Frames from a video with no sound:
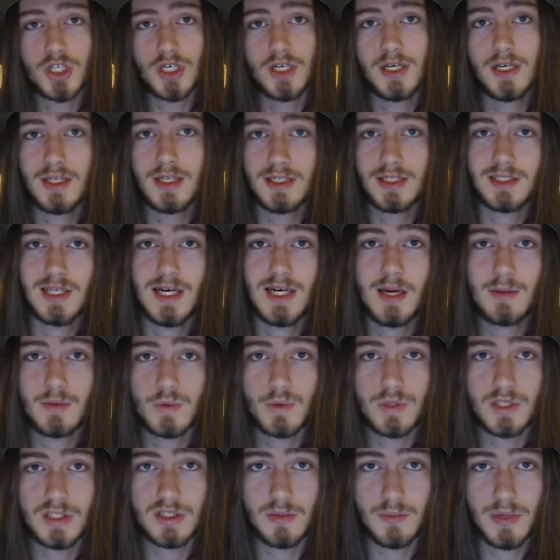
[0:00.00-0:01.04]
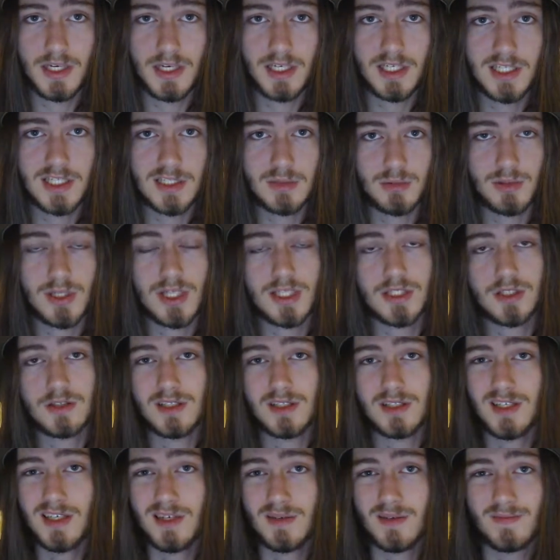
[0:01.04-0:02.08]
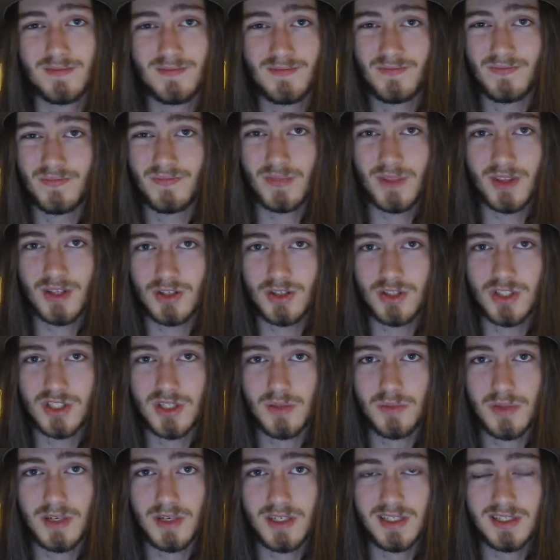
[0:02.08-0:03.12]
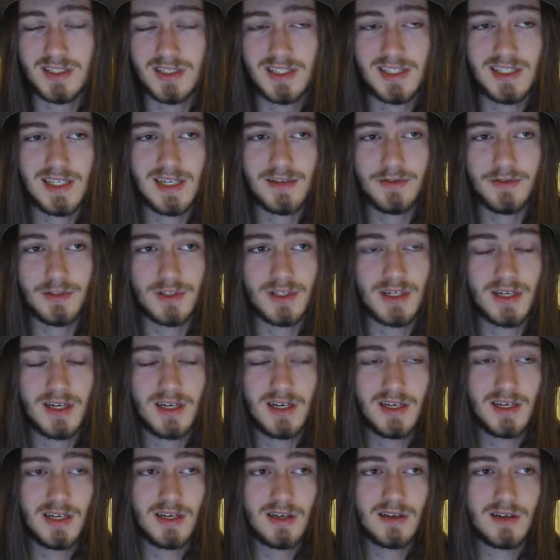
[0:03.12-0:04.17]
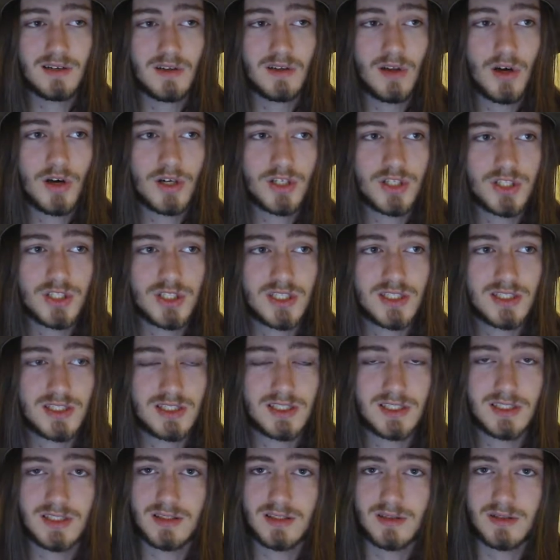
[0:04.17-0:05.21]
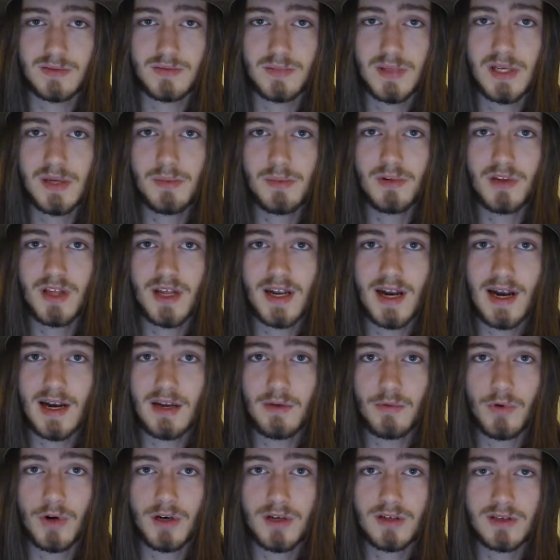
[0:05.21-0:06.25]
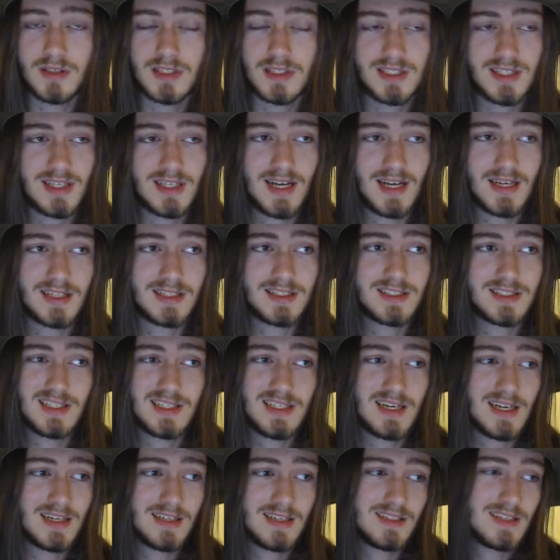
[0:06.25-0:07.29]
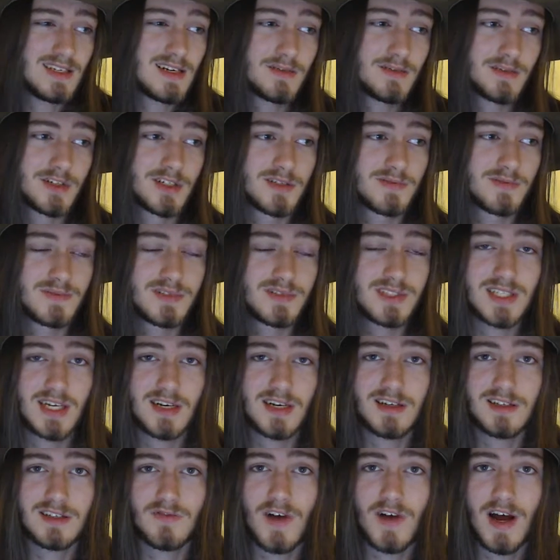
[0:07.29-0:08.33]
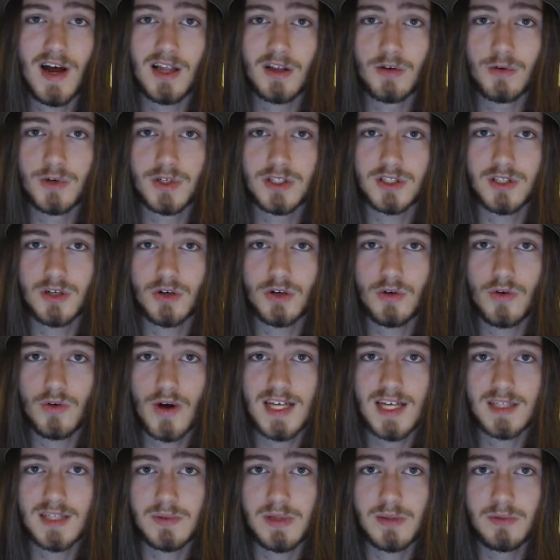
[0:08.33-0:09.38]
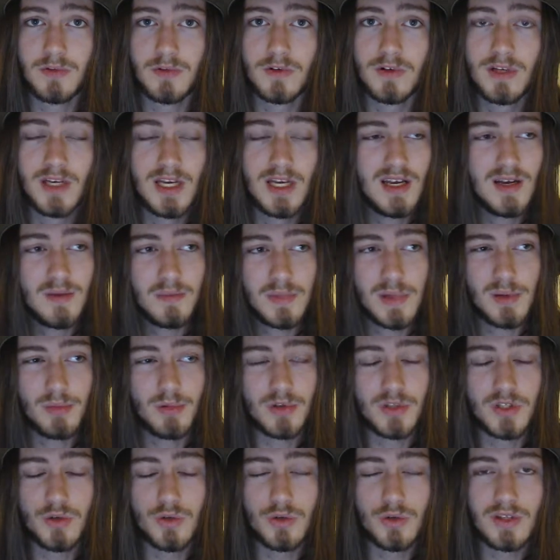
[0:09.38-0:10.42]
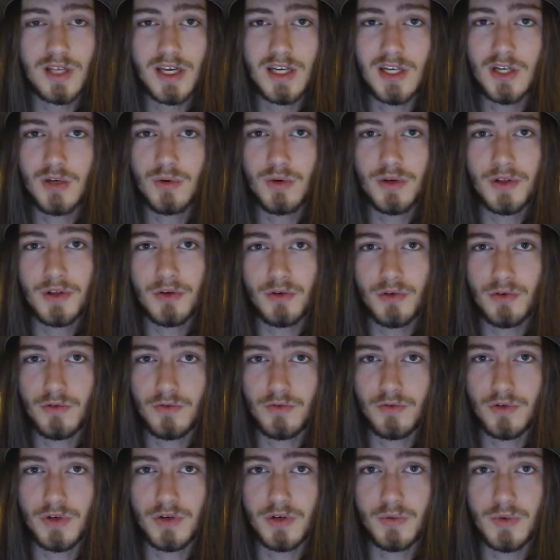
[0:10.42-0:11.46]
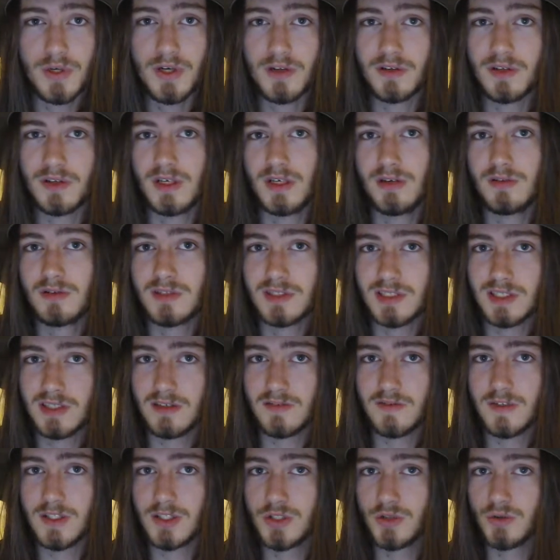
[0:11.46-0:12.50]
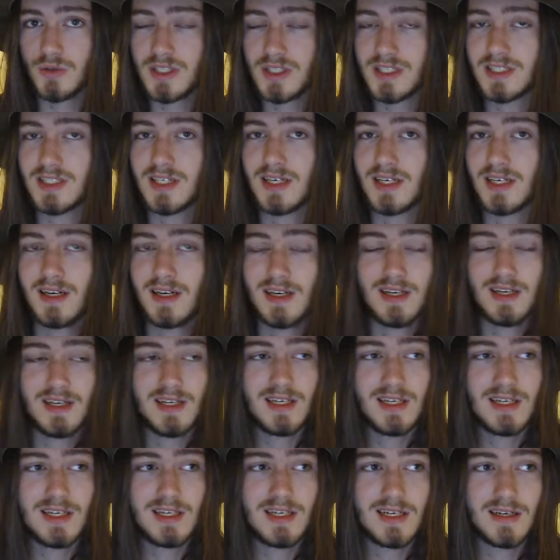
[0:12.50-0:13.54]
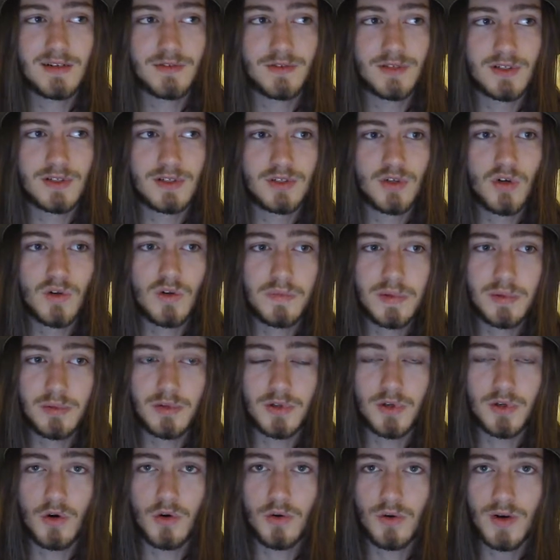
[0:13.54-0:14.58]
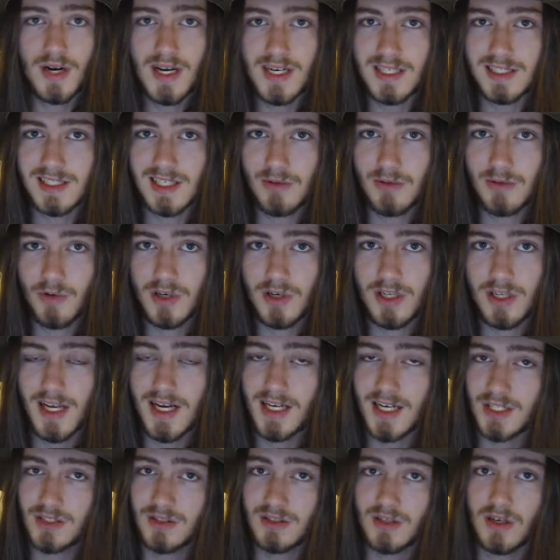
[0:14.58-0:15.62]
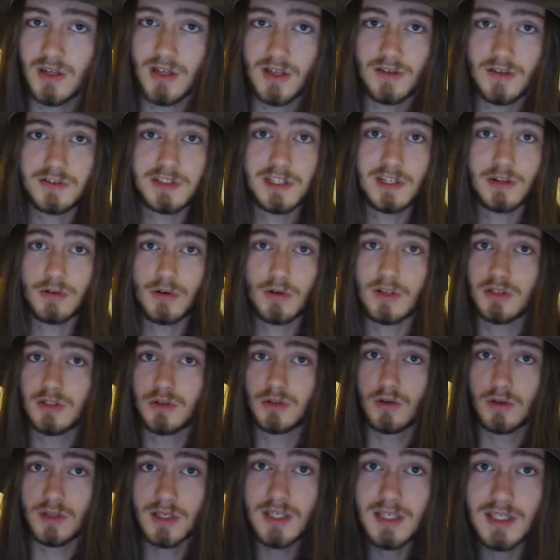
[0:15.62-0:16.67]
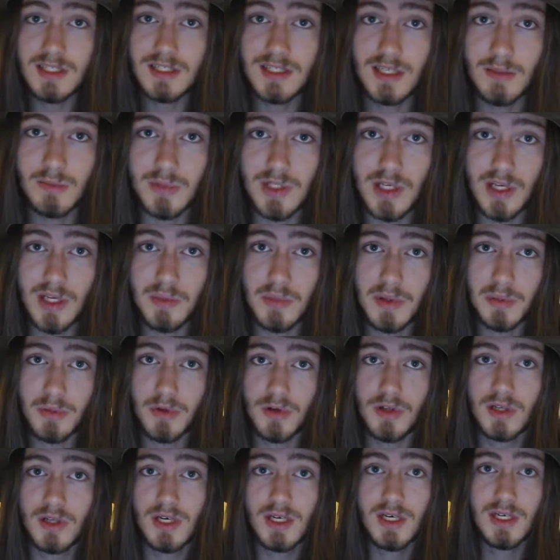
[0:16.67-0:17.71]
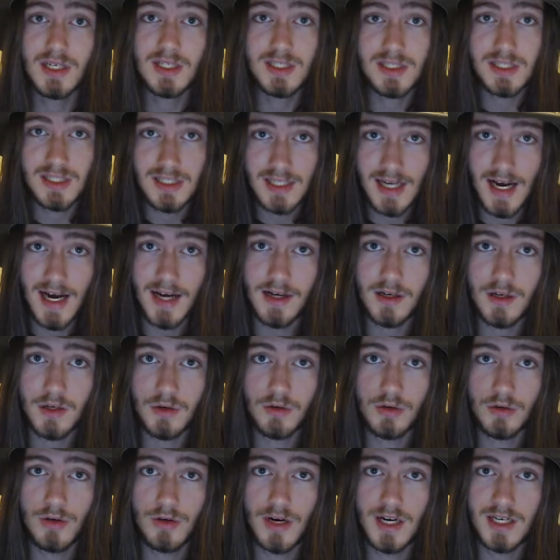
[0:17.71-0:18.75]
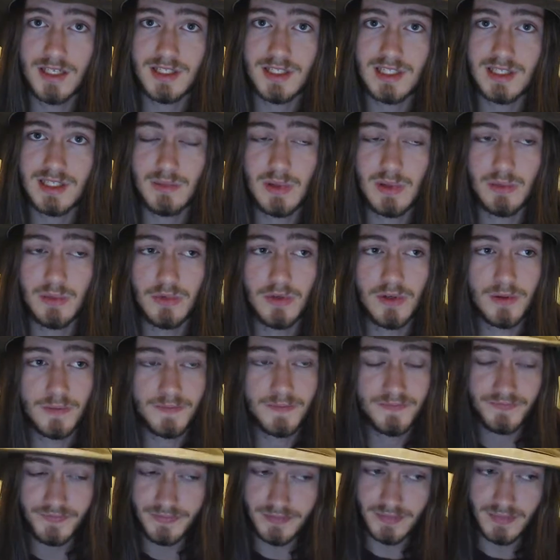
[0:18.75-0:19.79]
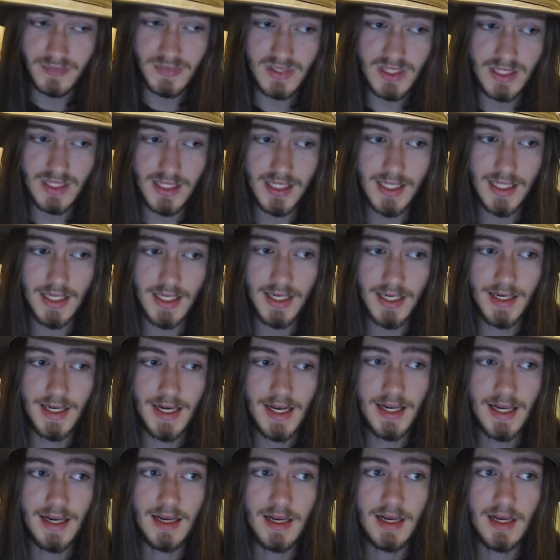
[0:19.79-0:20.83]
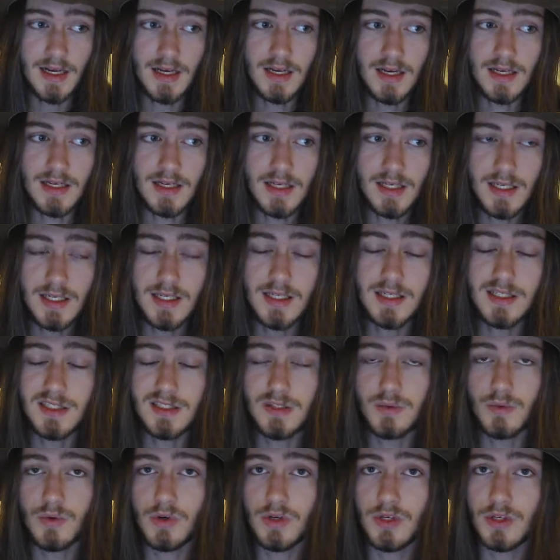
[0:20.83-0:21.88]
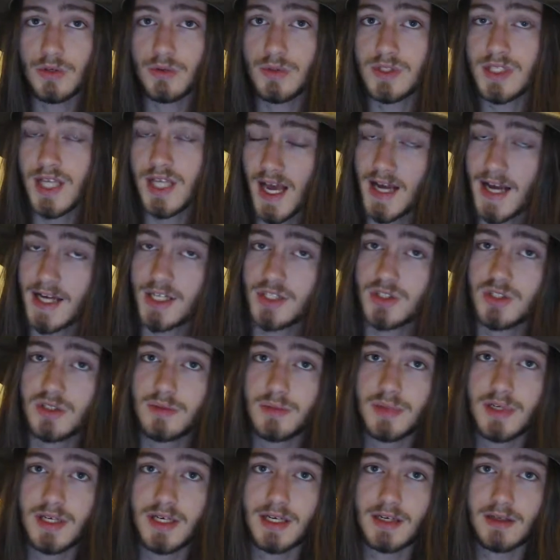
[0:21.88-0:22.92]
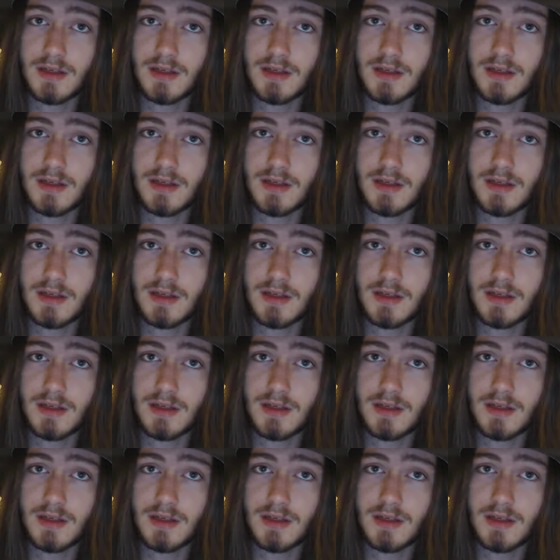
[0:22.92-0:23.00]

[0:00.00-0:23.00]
at times with his opinions, but that's all they are. They're just opinions. He never launched his people at anyone, at least that I could see. He never sent his followers to harass people. People do what they do on their own free will, it's individualistic. He never told people to go harass anyone, and actually all I've seen throughout this whole thing is him telling people to not go harass these people. And yet, he is the one who is actually being,